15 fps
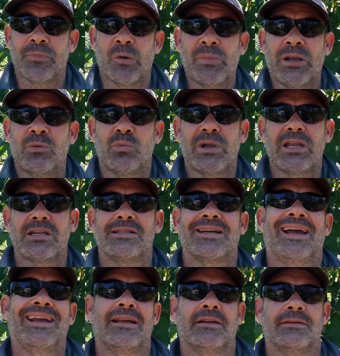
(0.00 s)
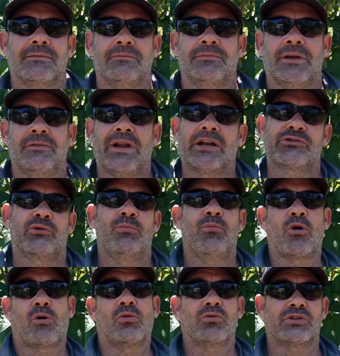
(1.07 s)
I mean, we can take natural
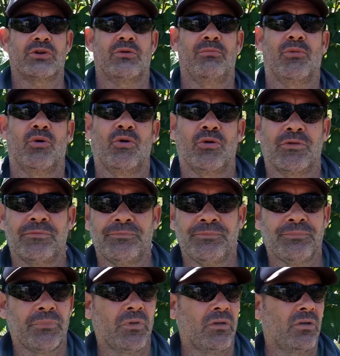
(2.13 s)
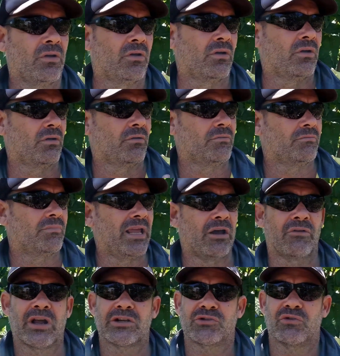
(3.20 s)
models on board, how
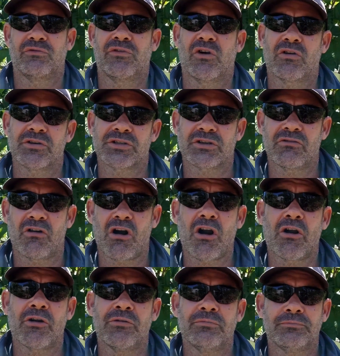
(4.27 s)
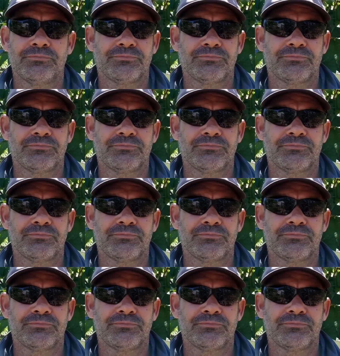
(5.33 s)
natural forests grow.